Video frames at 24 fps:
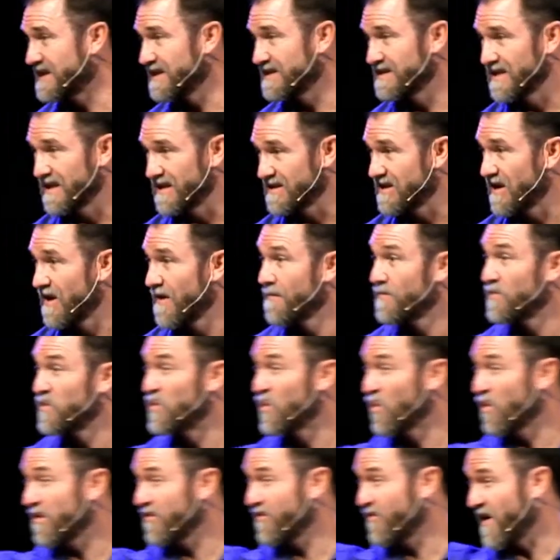says this,
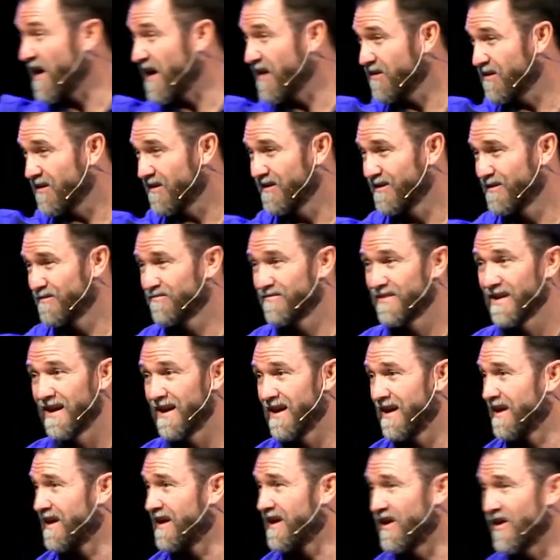your Father,
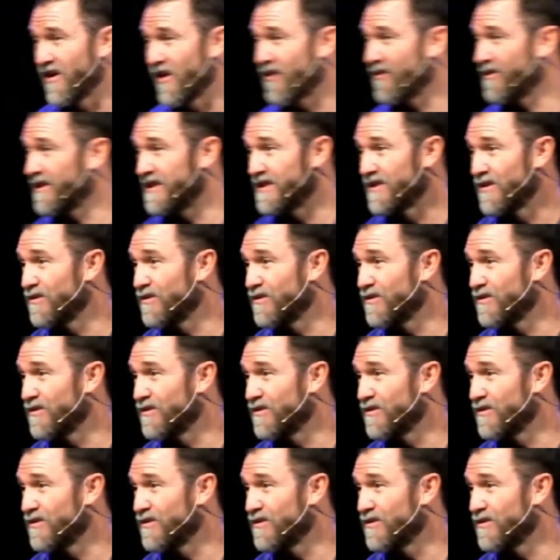he already